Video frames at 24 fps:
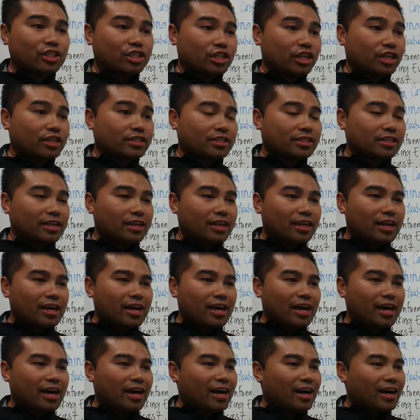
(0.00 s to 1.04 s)
Just
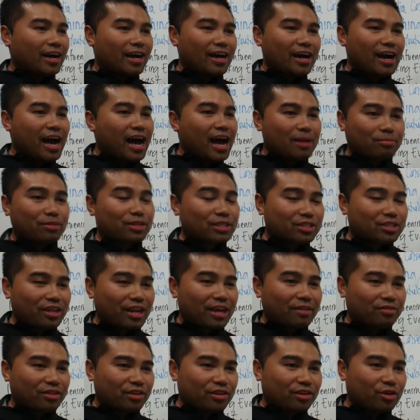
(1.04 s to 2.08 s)
I'm just gonna
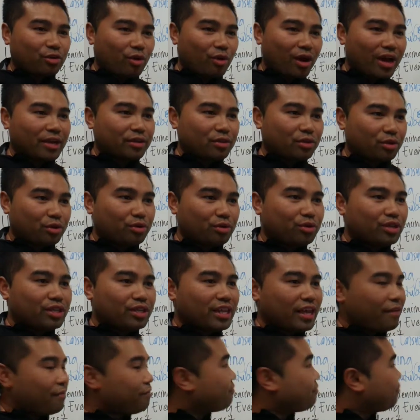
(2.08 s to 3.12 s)
have to grind through it
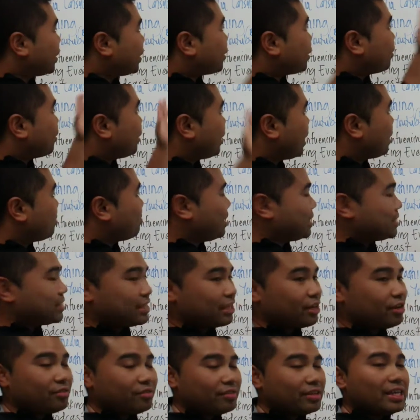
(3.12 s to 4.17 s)
and figure it out
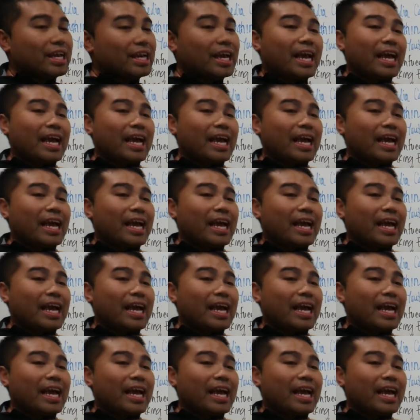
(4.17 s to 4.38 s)
myself.